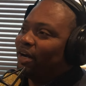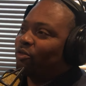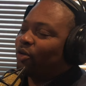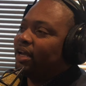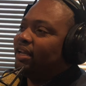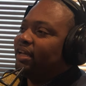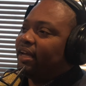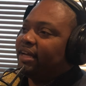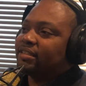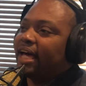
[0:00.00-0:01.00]
But
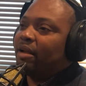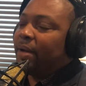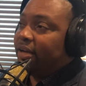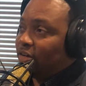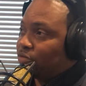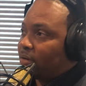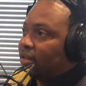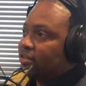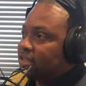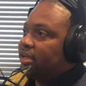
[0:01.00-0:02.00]
really excited about those
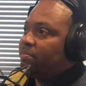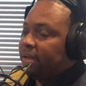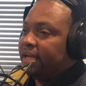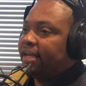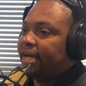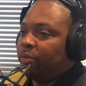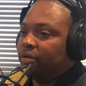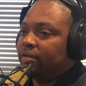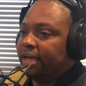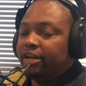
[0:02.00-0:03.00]
brothers and the men
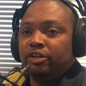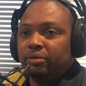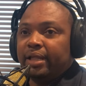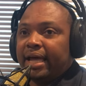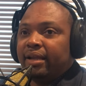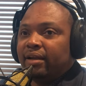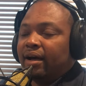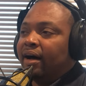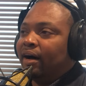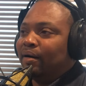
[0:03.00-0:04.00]
that do that, and
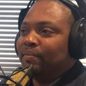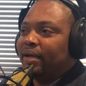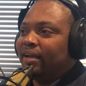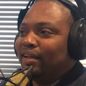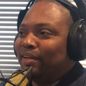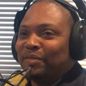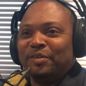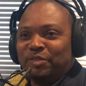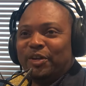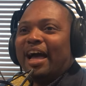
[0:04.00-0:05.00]

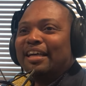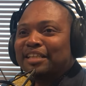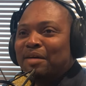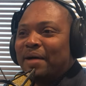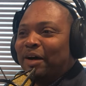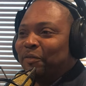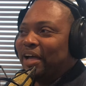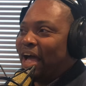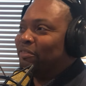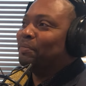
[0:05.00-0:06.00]
if you guys come out,
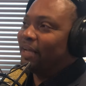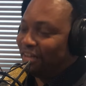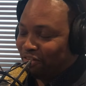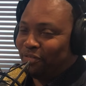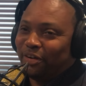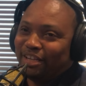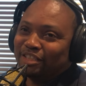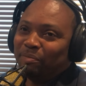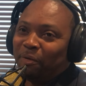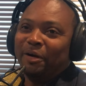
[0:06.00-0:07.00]
we'll have them to cook for you.
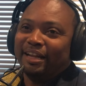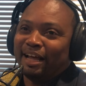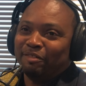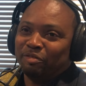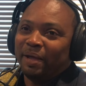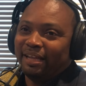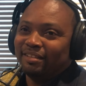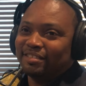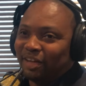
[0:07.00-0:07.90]
Is the point that I was making.